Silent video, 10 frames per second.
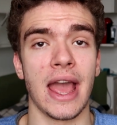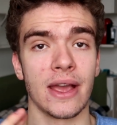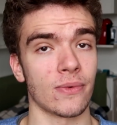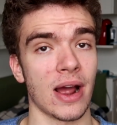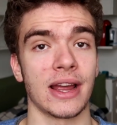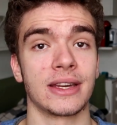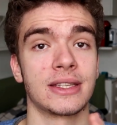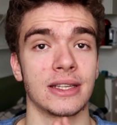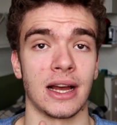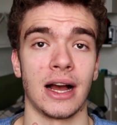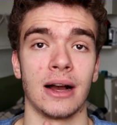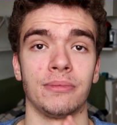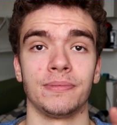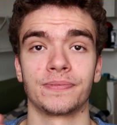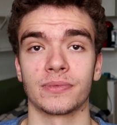a right
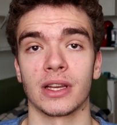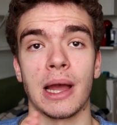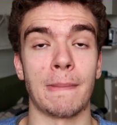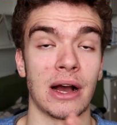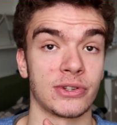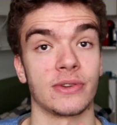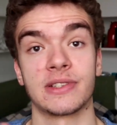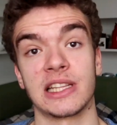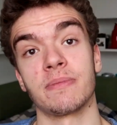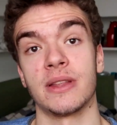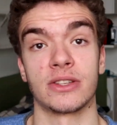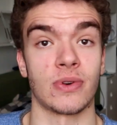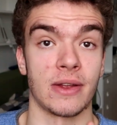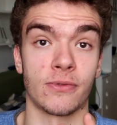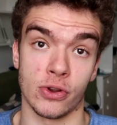amount of sleep
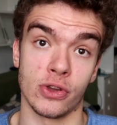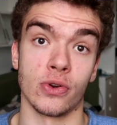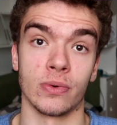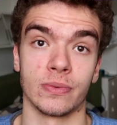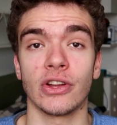that's right for you.